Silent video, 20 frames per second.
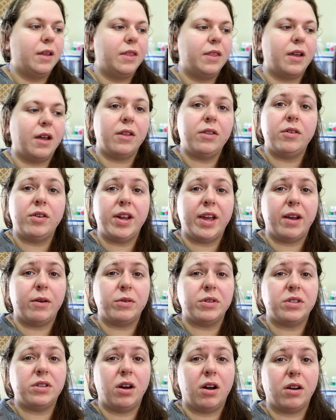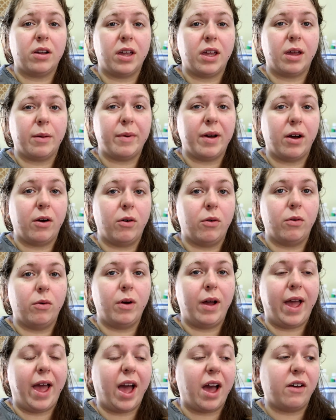The other day I was talking
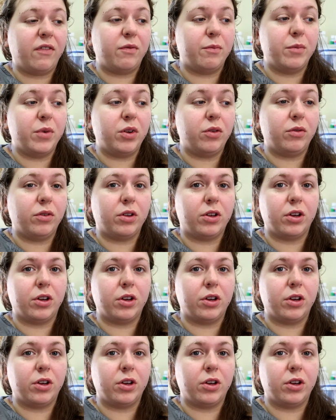about half moon